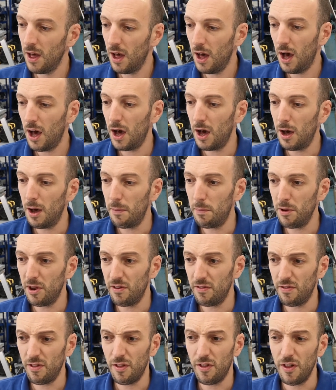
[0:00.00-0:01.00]
a bit
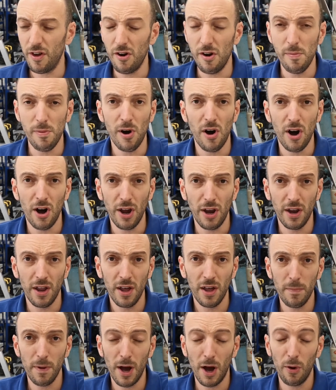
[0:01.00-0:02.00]
of the theory behind
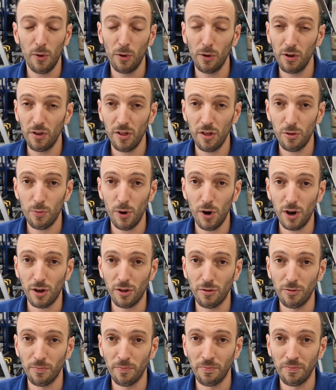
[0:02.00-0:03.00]
how all of this
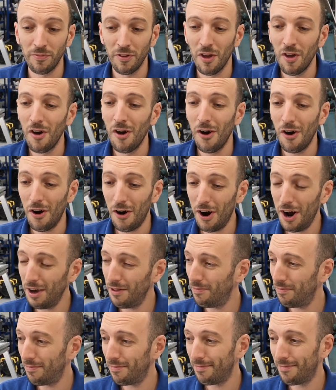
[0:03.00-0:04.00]
works. Alright,
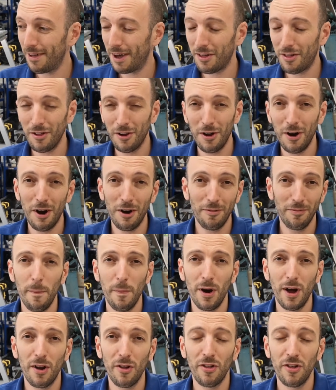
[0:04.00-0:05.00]
thanks a lot,
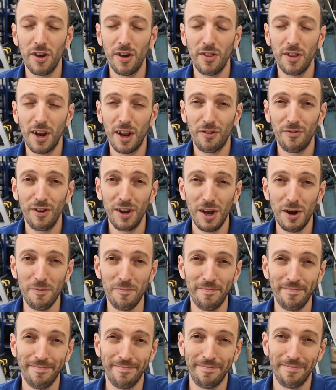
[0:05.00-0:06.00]
and I'll see you in the next video.
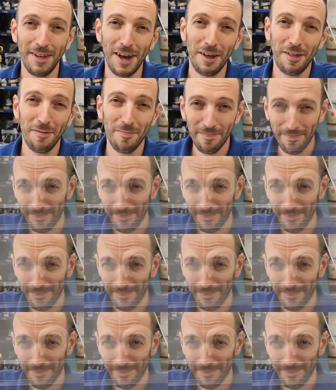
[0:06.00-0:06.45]
Thanks,